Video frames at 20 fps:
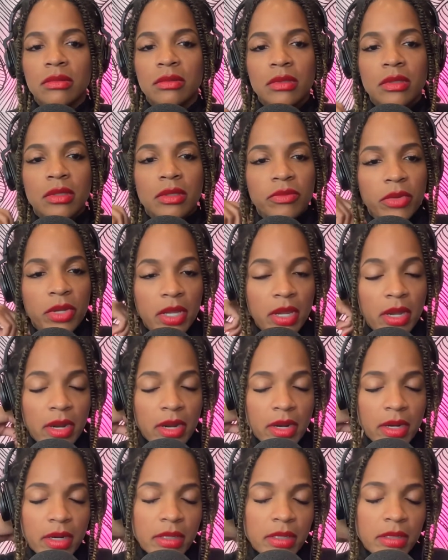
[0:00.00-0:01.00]
We
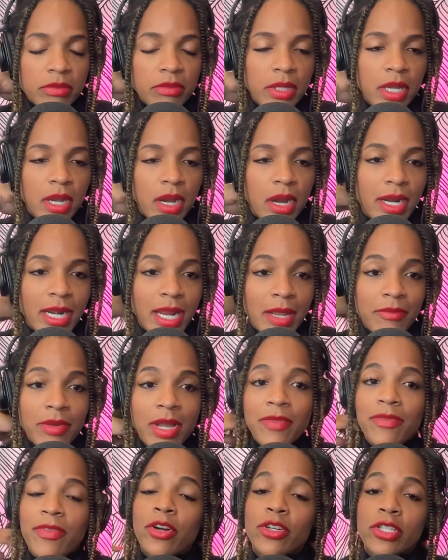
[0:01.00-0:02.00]
are. And
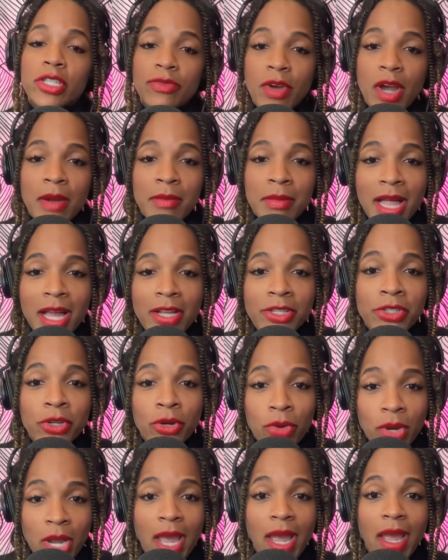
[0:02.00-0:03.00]
first of all, I'm glad you're
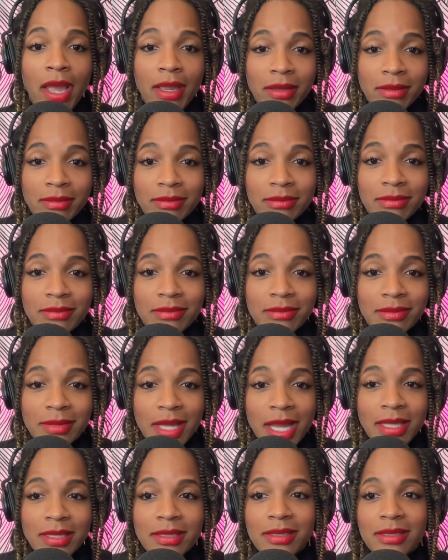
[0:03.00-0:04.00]
okay.
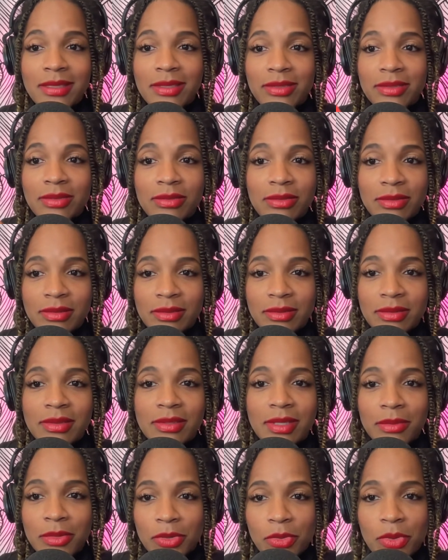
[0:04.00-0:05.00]
That's
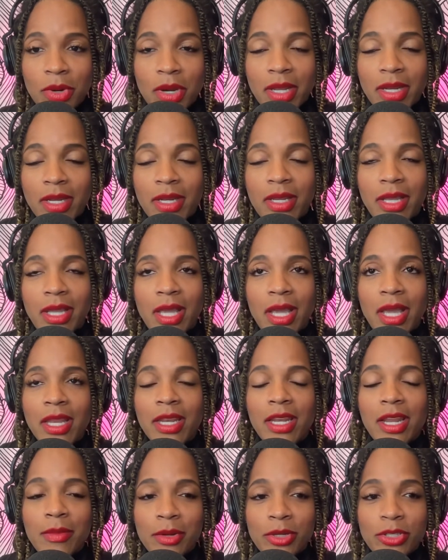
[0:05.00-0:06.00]
number one.
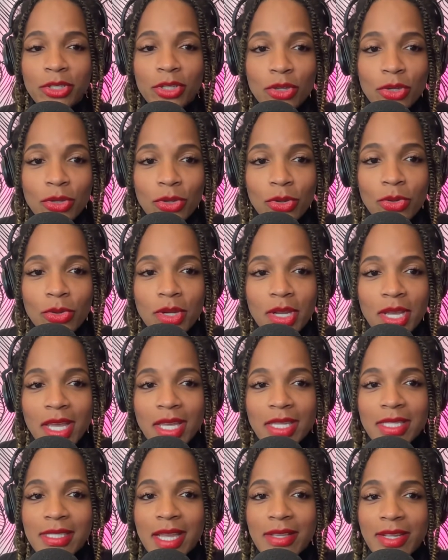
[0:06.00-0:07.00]
Number two,
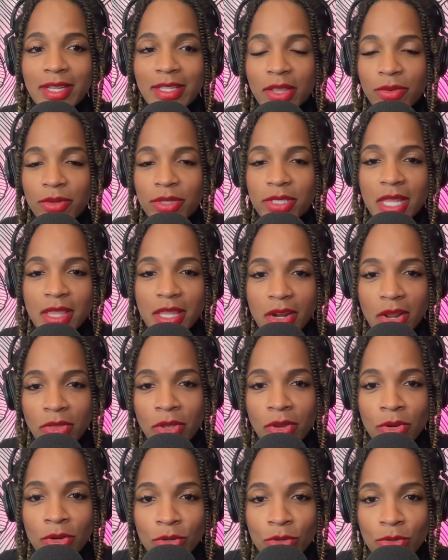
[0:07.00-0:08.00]
sounds like there was nothing on
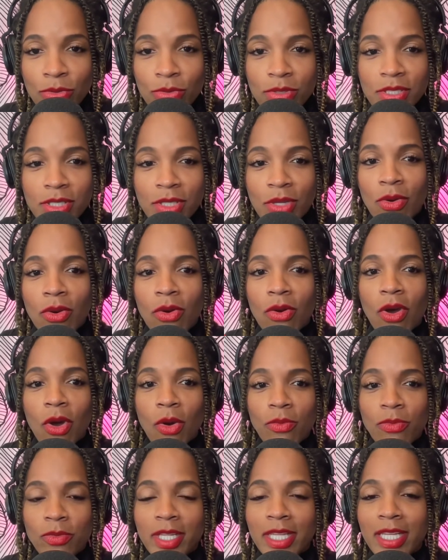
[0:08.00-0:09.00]
the news, so
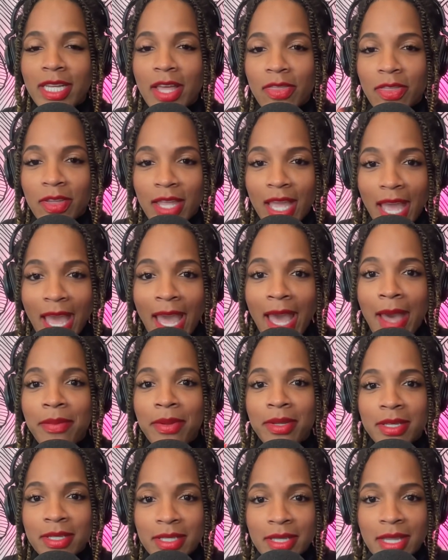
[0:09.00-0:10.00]
hopefully nothing
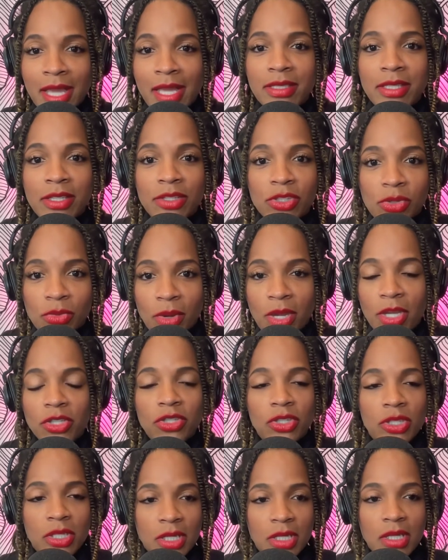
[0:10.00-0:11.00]
happened in that
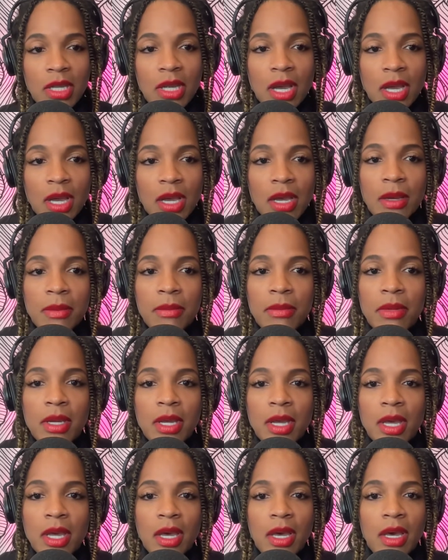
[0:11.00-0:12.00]
situation
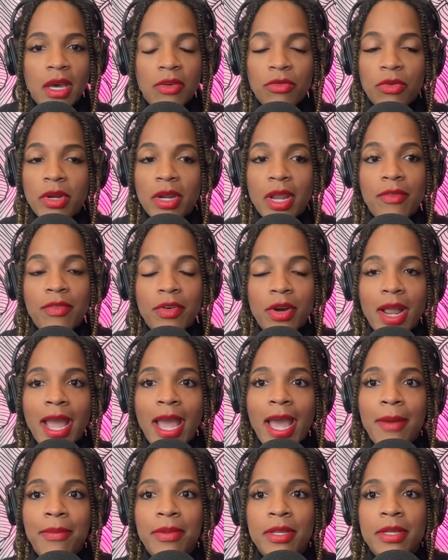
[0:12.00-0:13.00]
of whatever
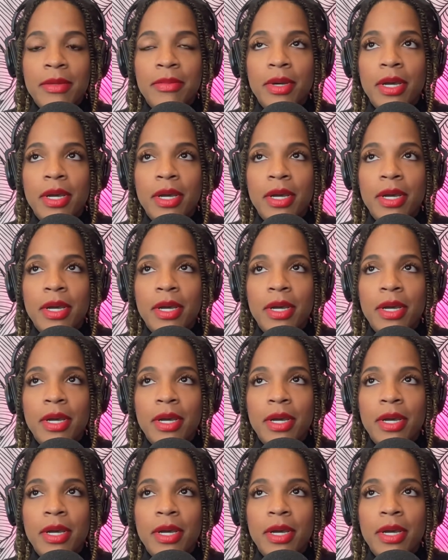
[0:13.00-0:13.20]
happened.